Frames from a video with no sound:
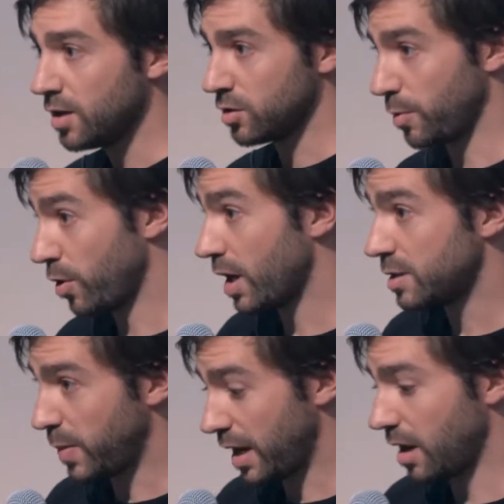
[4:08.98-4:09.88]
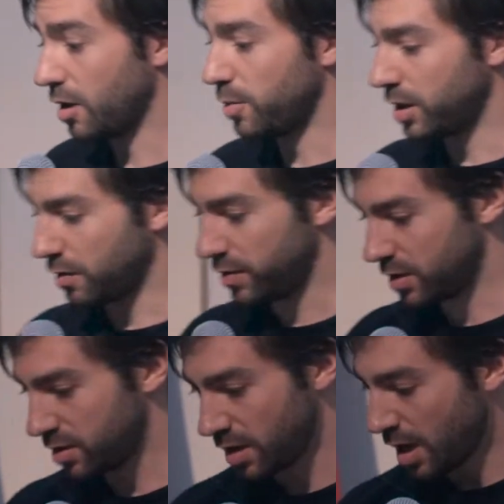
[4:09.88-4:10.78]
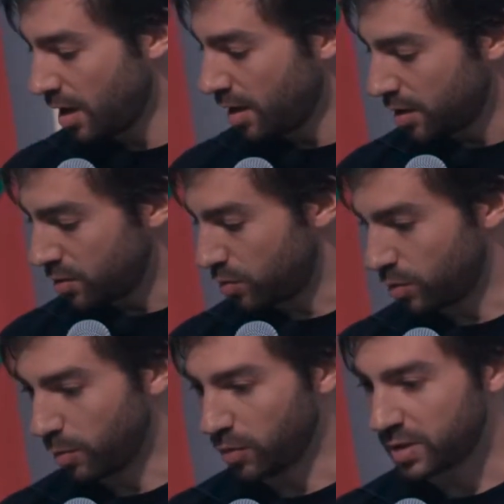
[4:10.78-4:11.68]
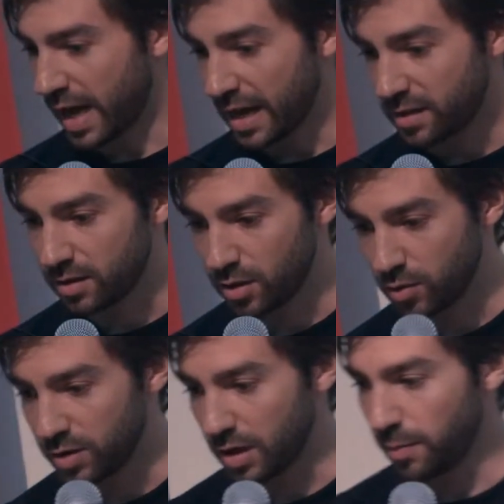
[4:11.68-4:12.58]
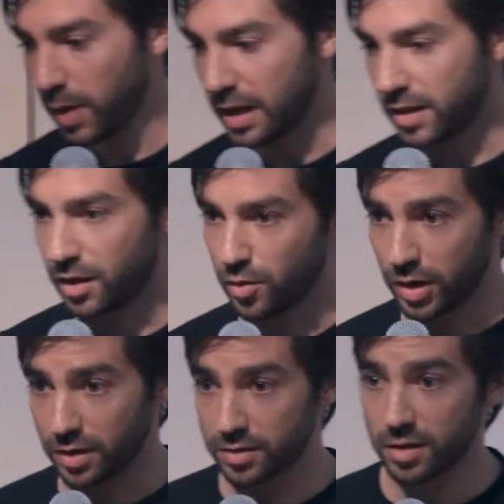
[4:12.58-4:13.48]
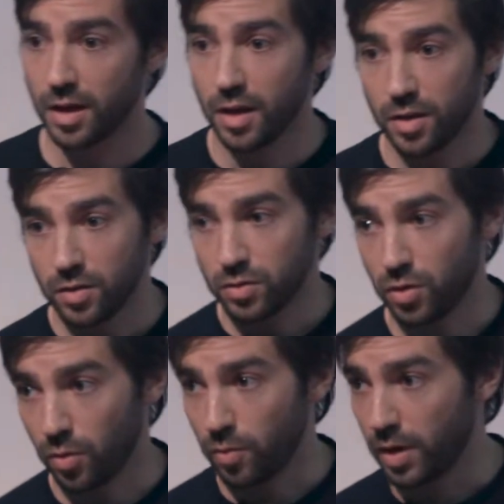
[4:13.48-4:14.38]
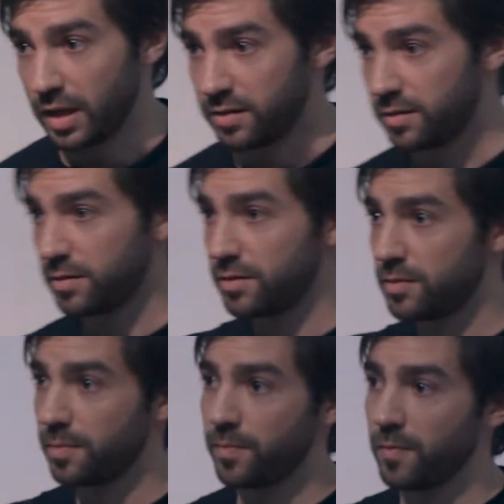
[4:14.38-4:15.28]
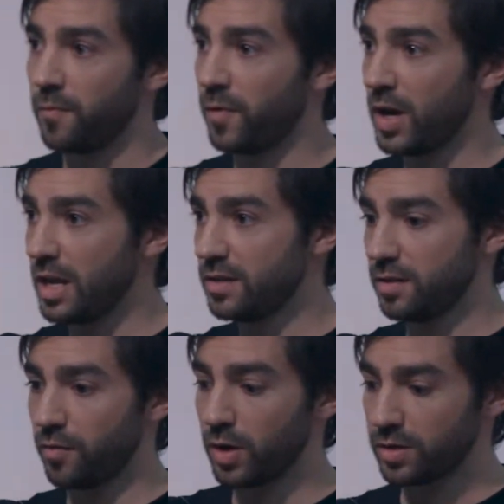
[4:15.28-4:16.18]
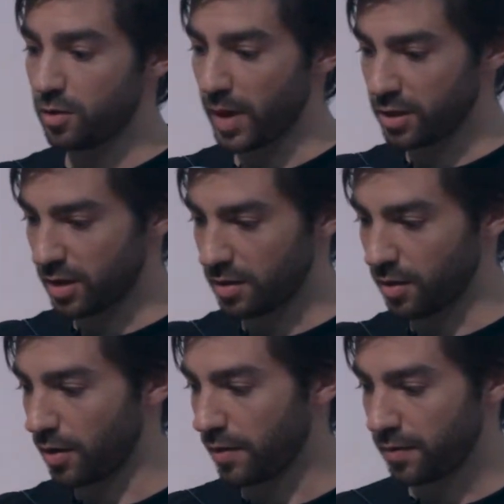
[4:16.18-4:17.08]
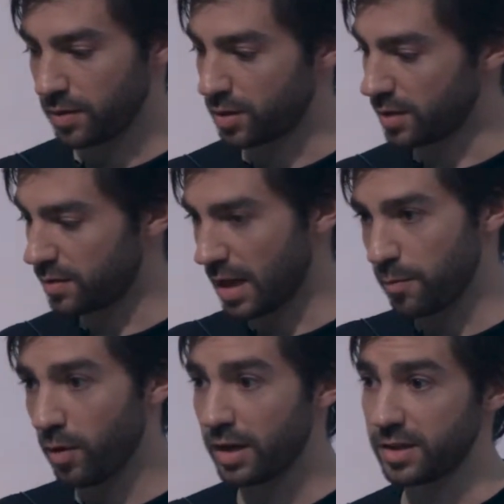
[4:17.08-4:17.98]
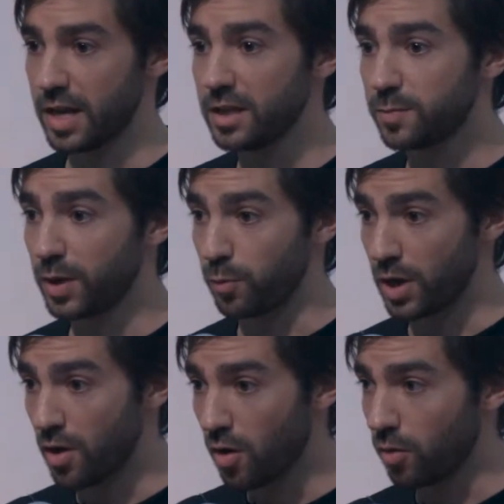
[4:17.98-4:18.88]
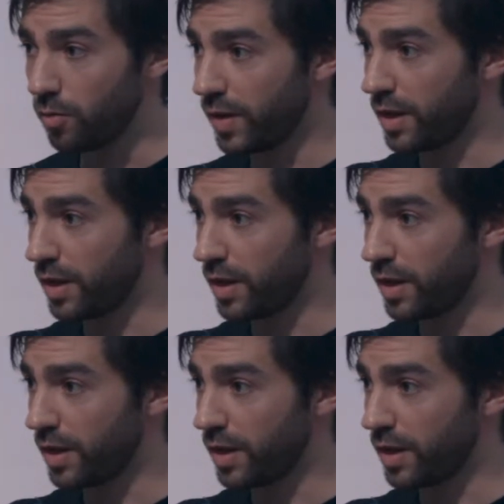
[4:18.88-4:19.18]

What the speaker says: So I'm going to explain a little bit of these suitable sites using plate tectonics. So it's very easy for us to imagine that the Earth is just stable as it is, but we know